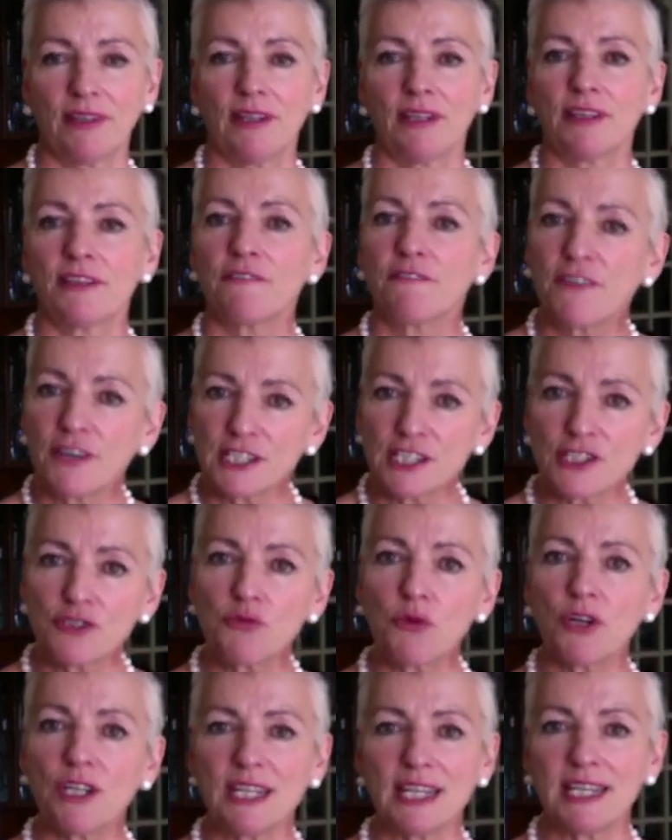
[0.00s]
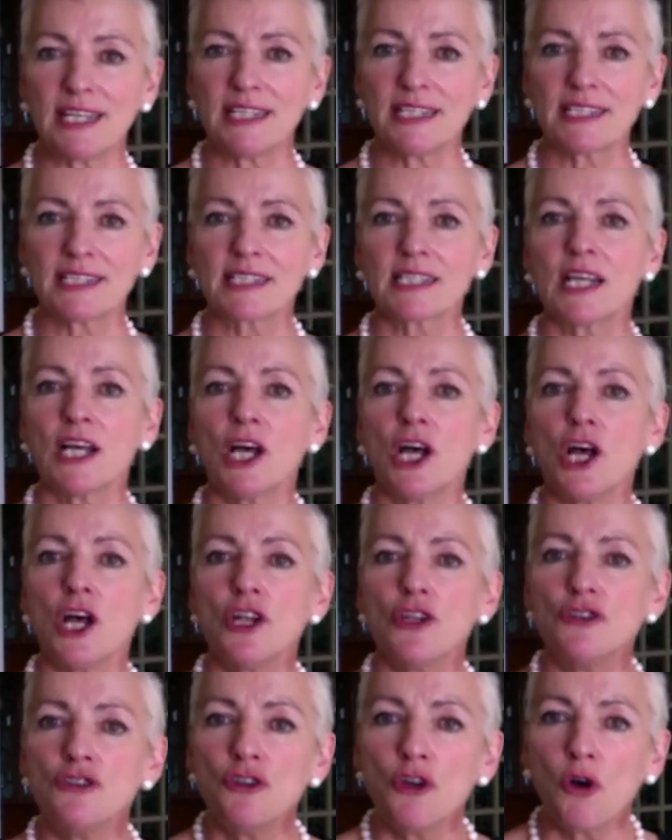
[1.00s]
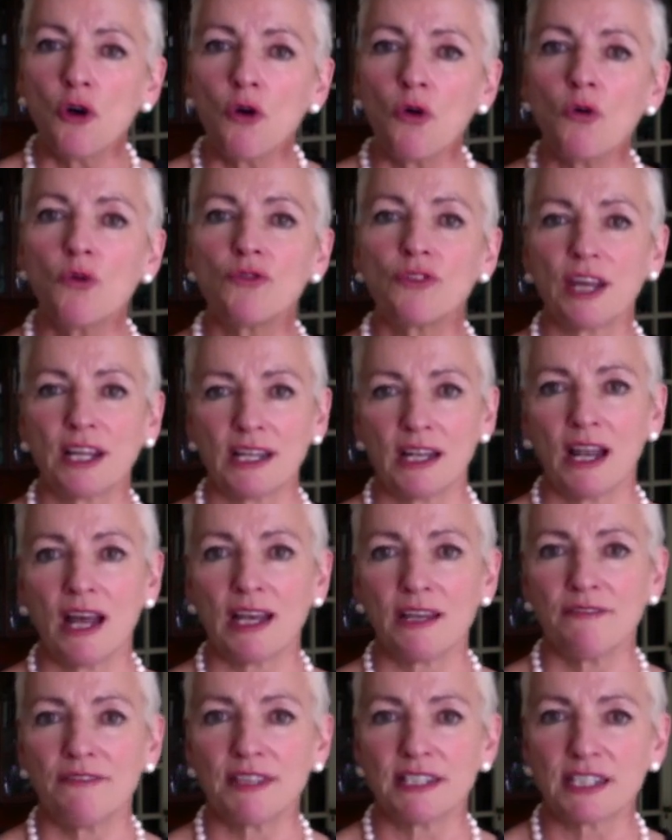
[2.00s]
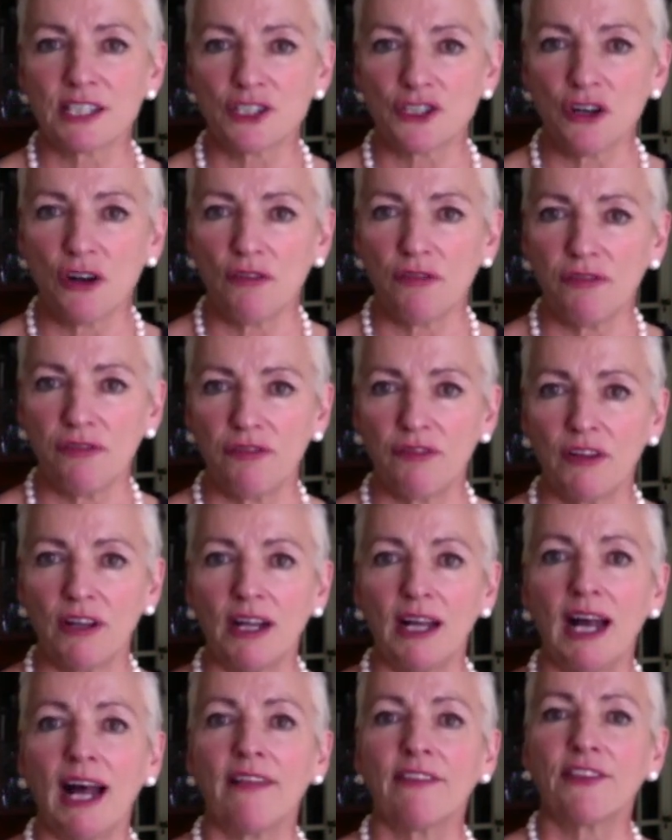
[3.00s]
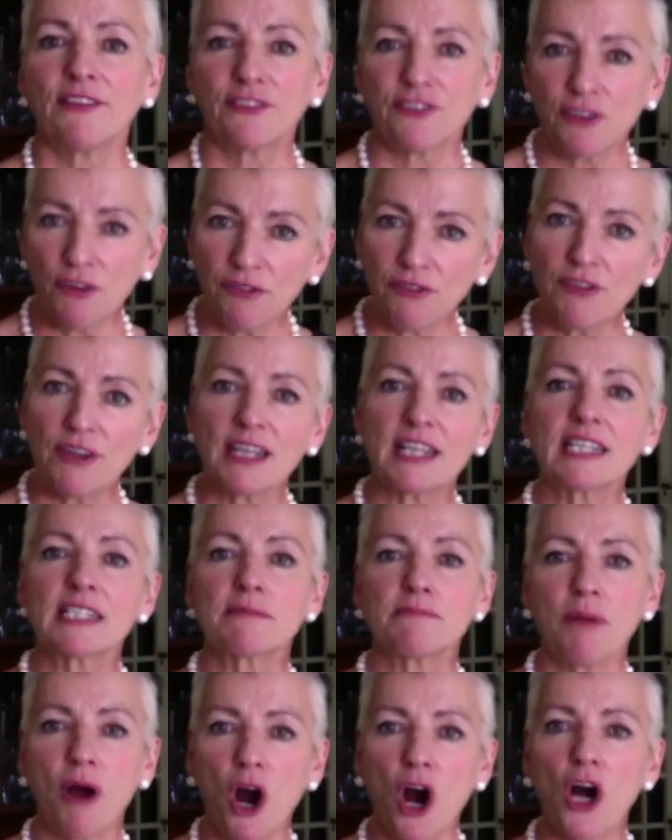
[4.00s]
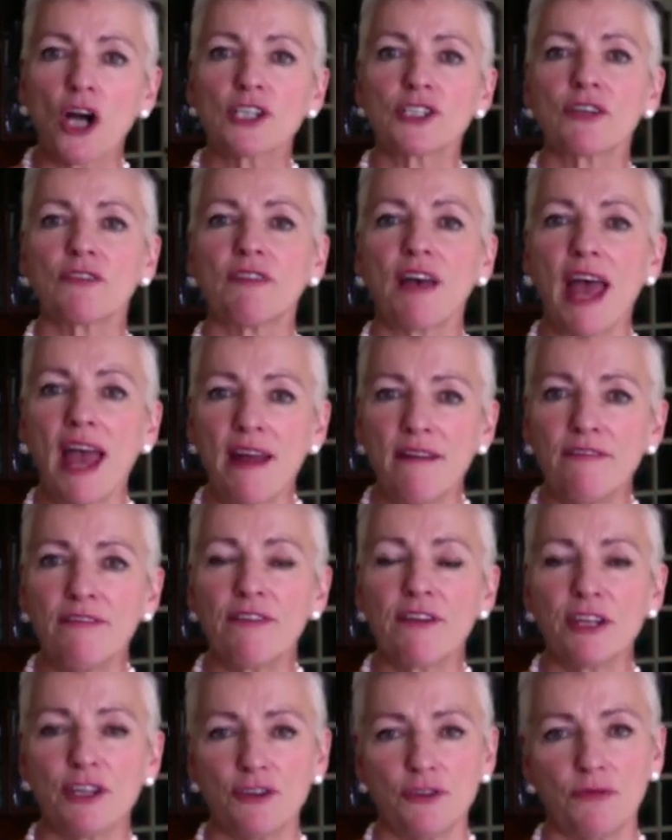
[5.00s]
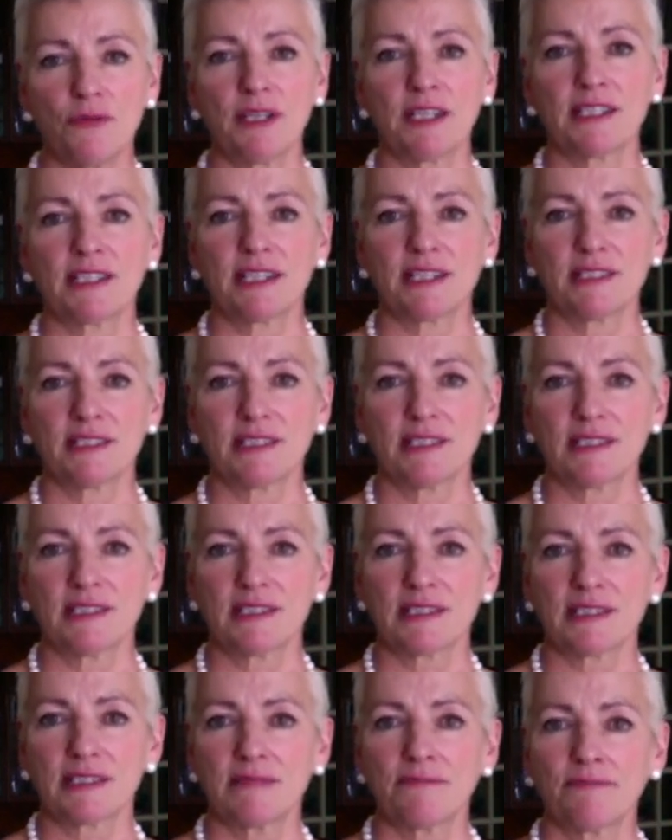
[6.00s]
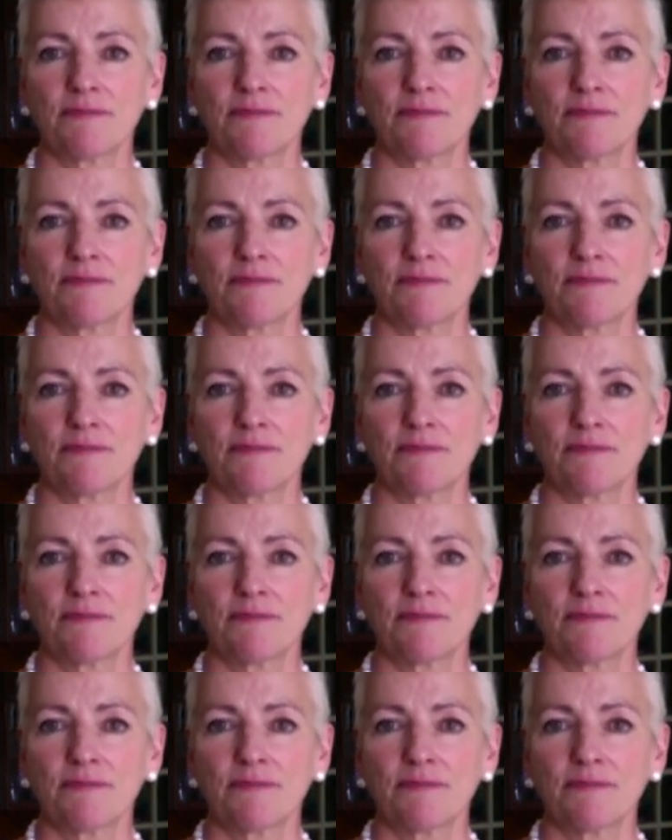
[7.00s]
The first one is, know that life is tough and that suffering is part of every human existence.